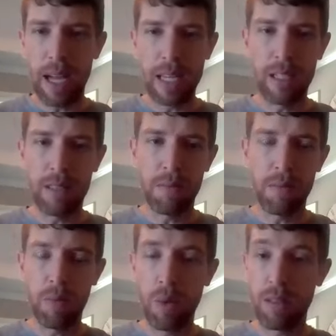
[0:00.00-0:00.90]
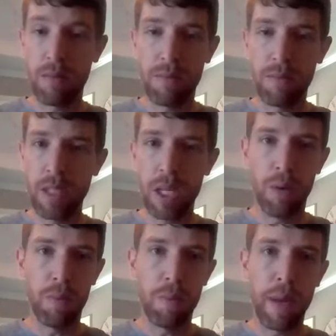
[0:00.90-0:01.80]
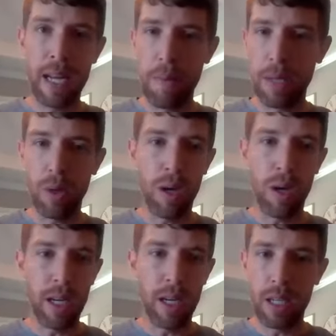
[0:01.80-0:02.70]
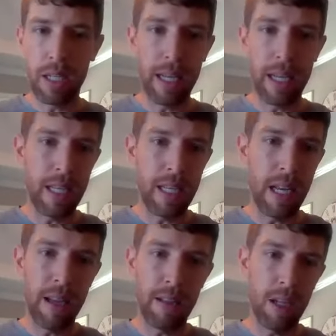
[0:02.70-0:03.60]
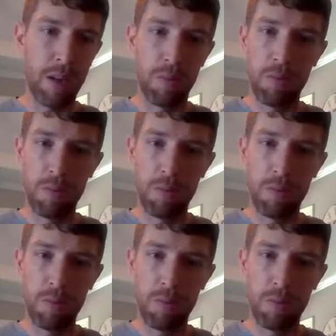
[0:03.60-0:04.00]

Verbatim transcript: I just with you know pandemic going on and young kids, I you know